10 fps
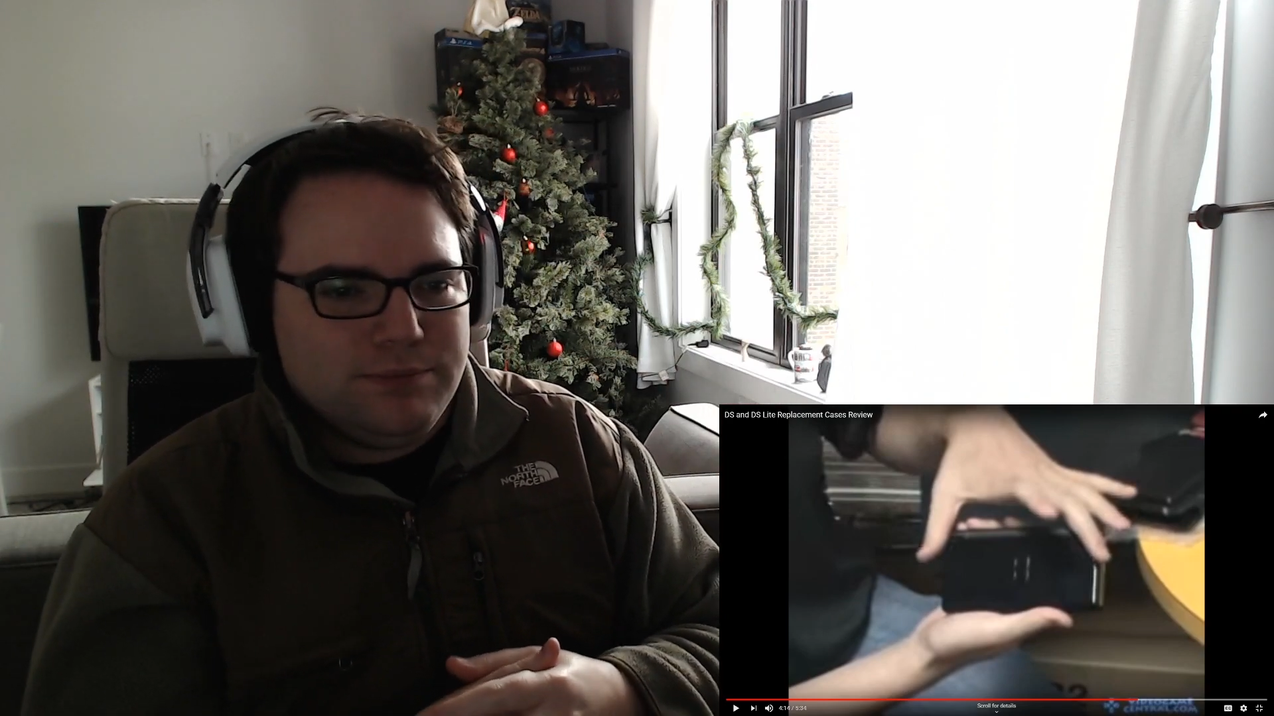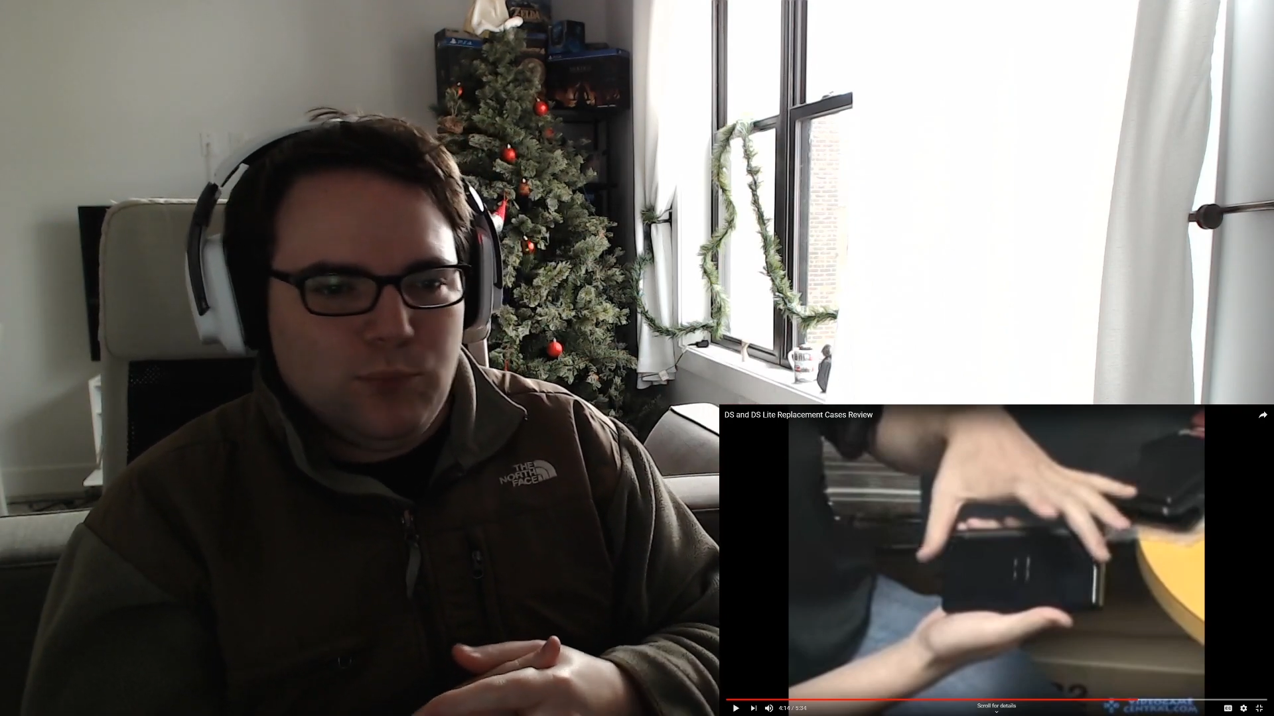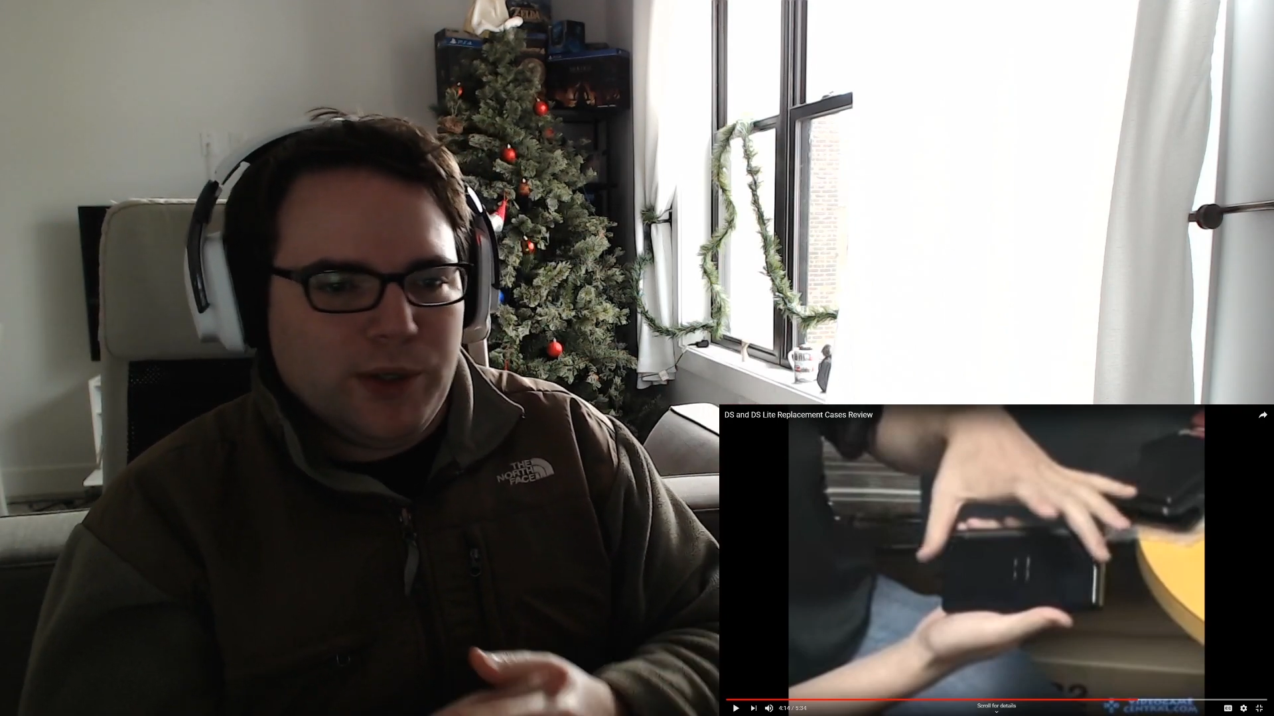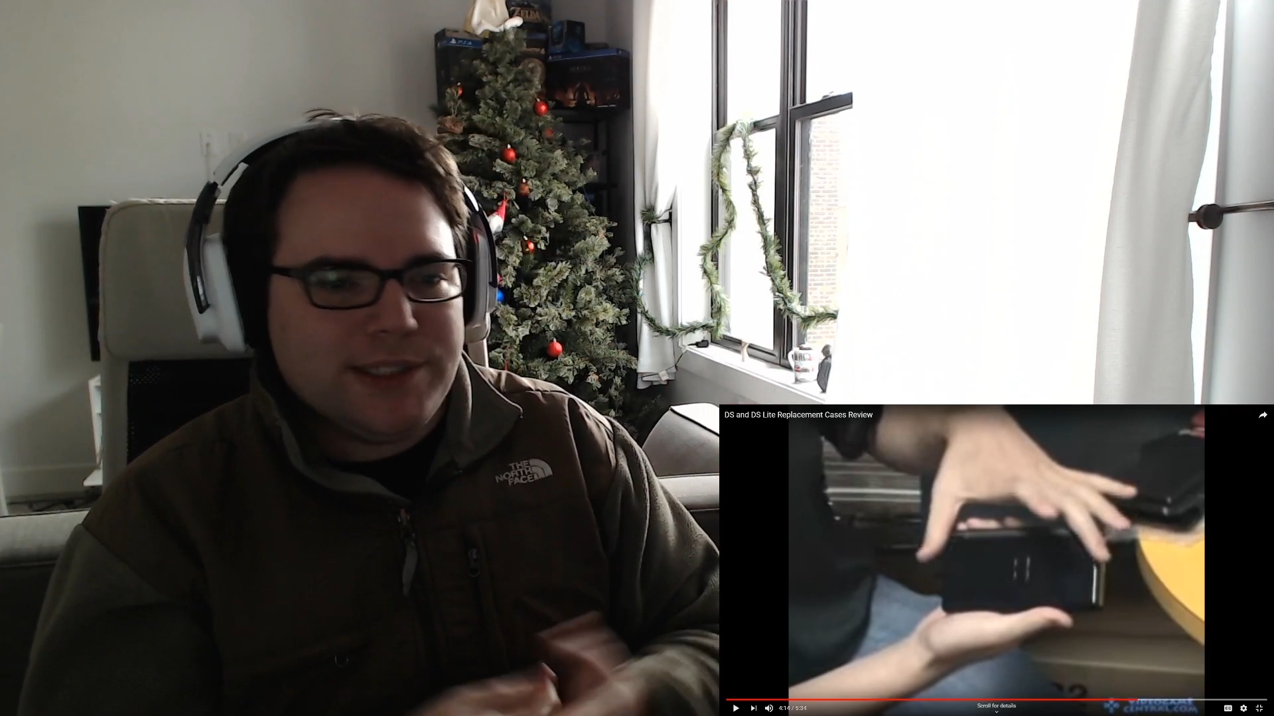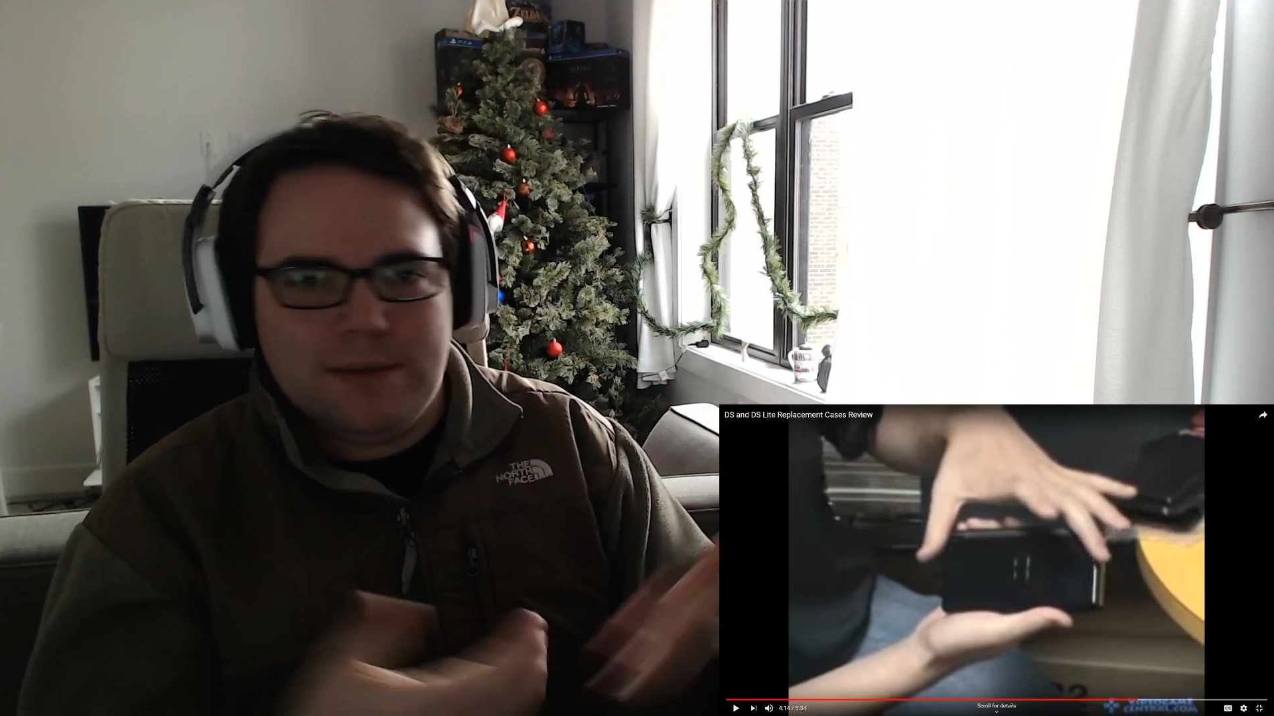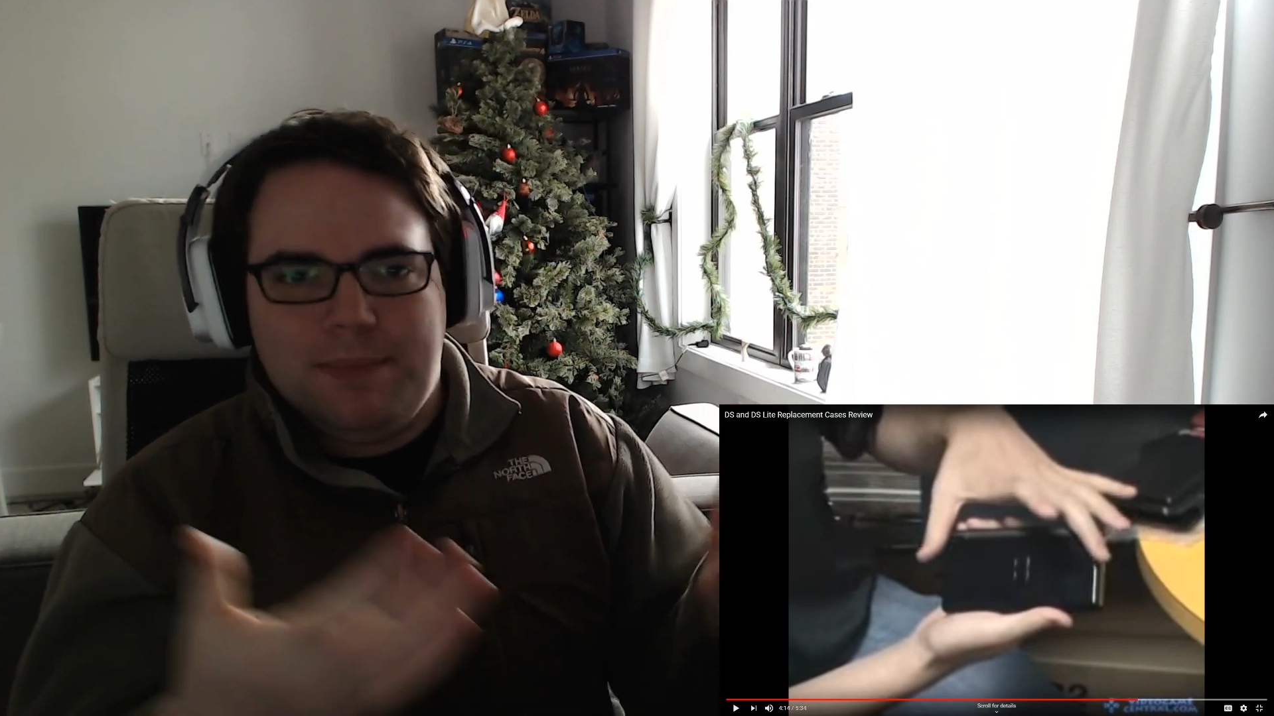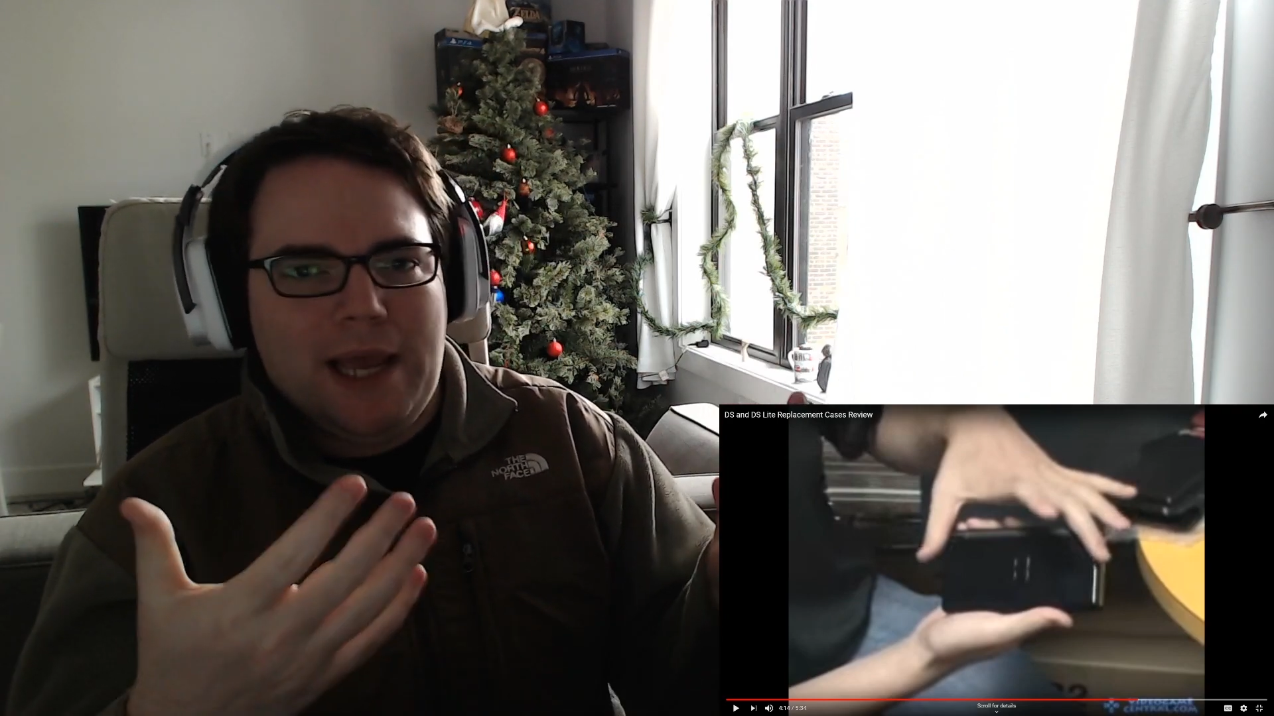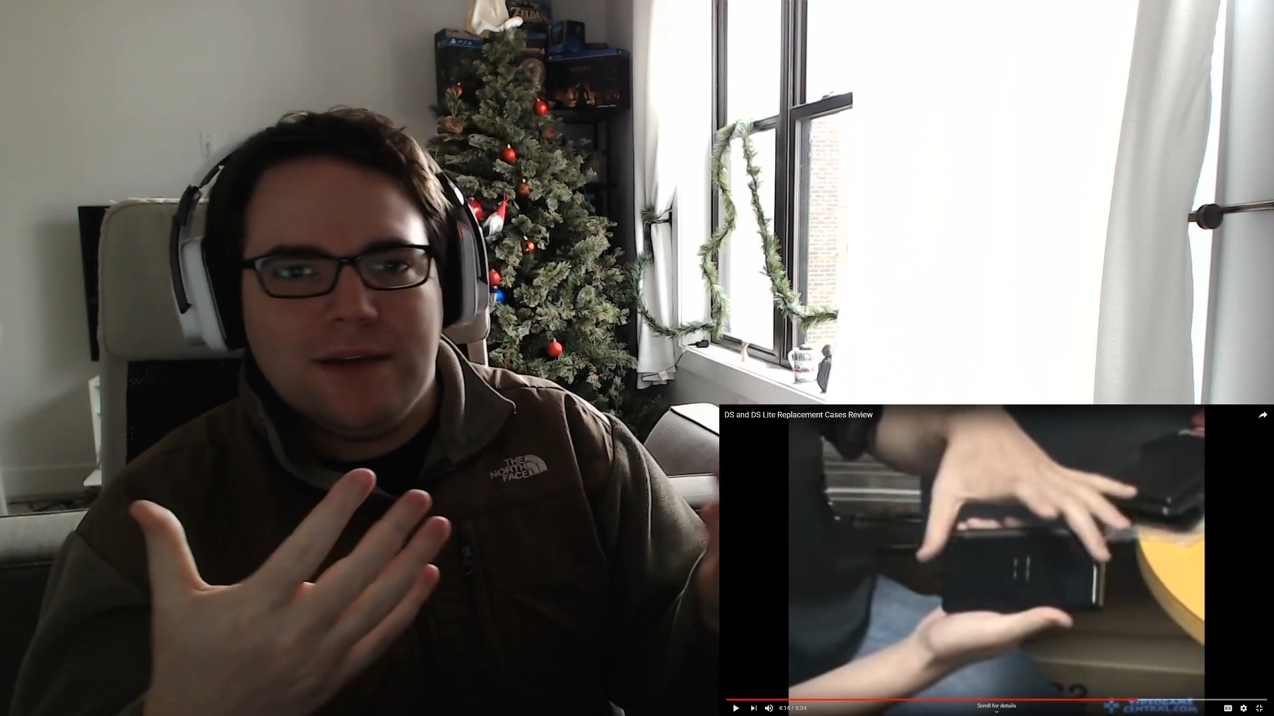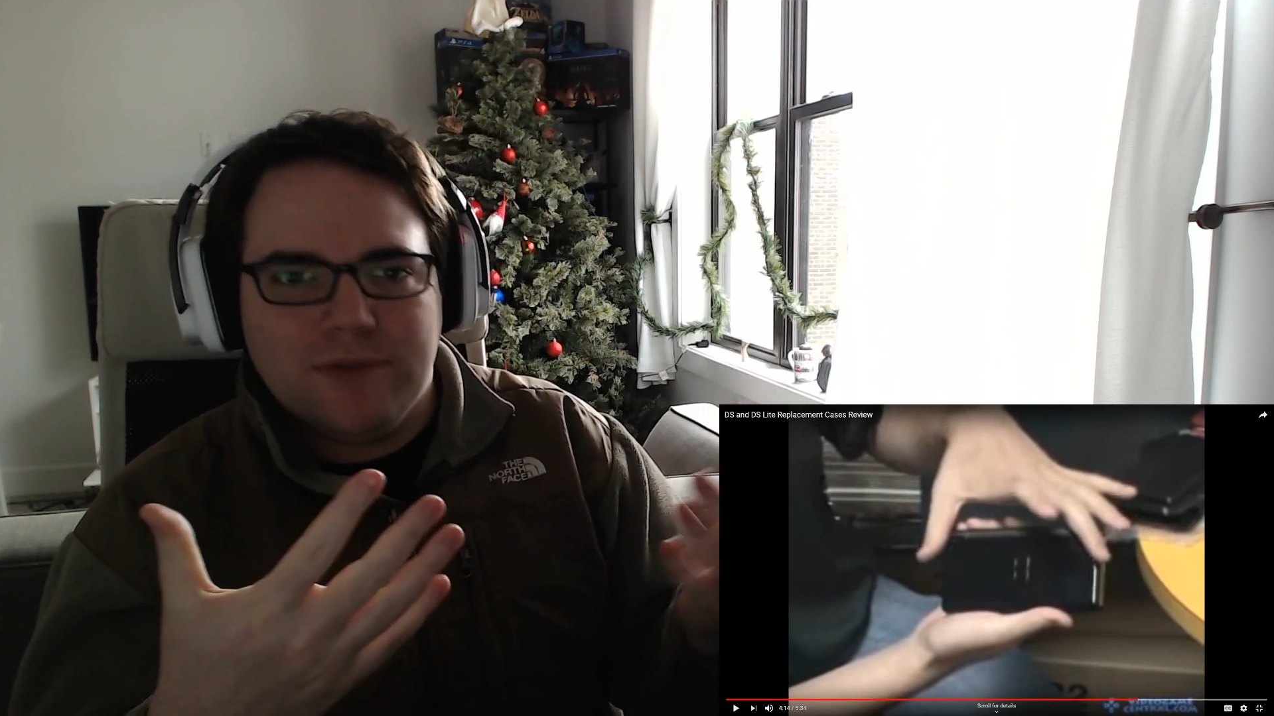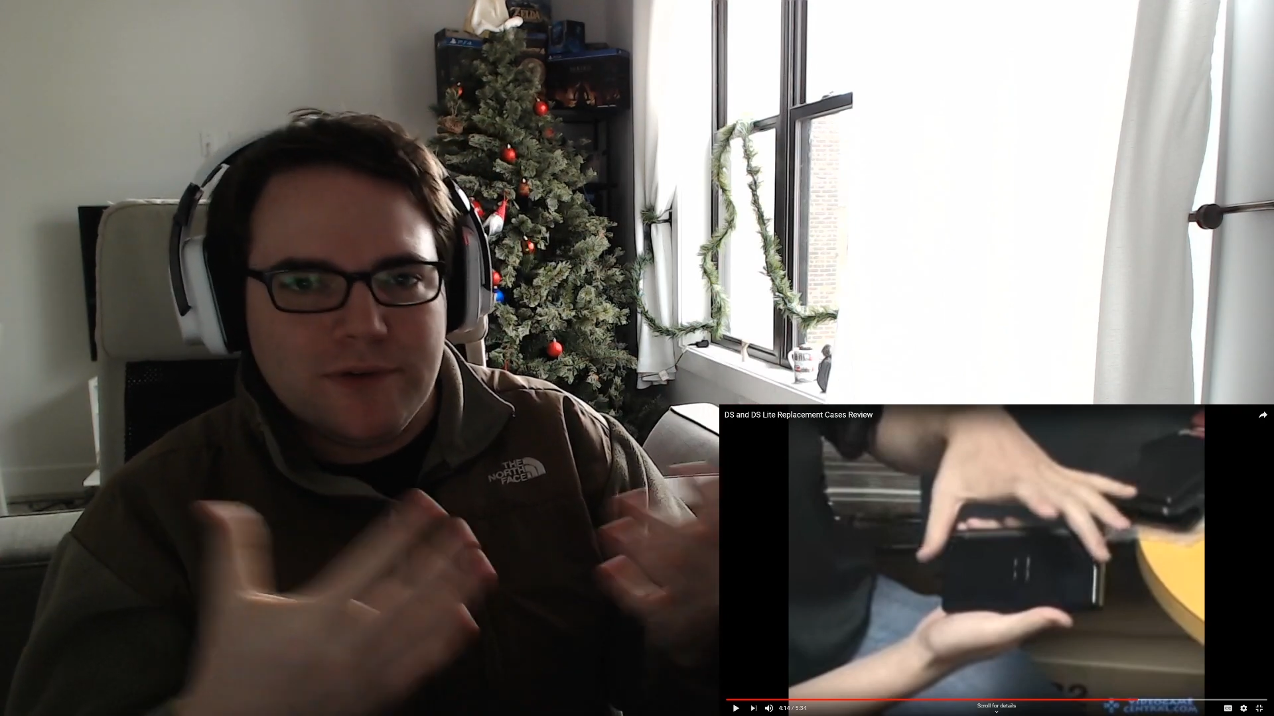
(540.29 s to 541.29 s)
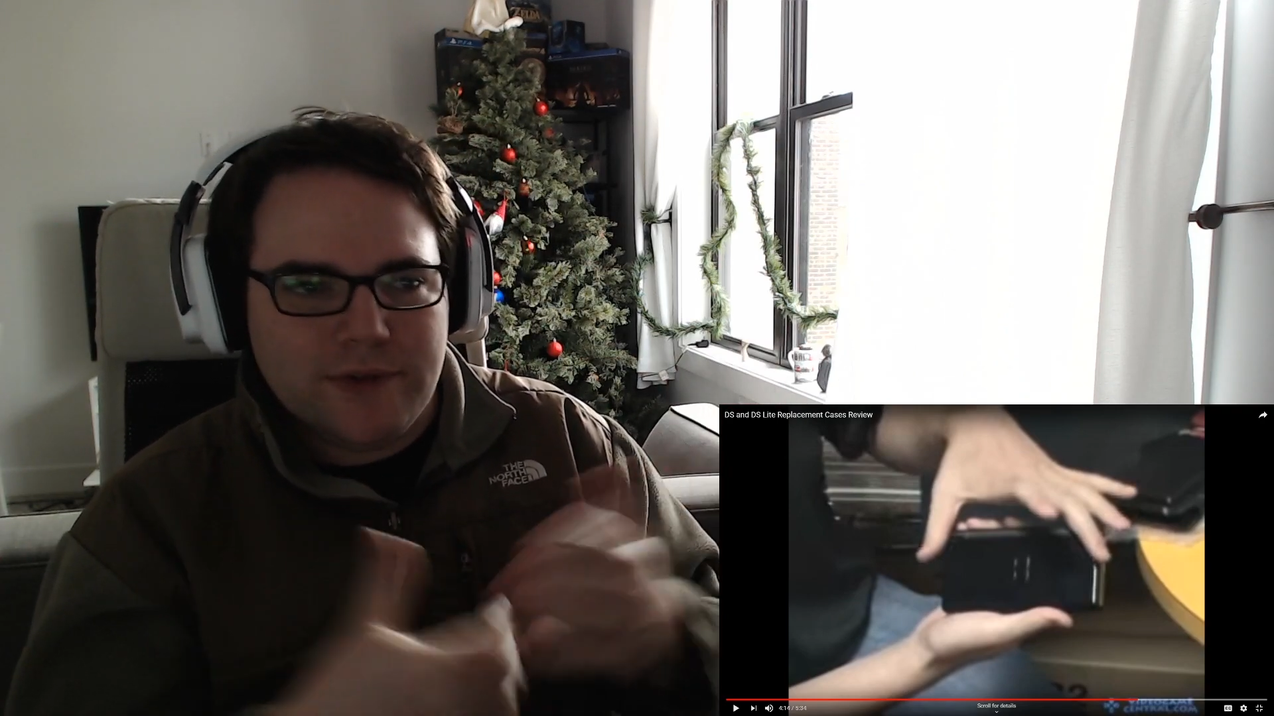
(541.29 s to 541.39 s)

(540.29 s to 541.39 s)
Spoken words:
worked at a bank for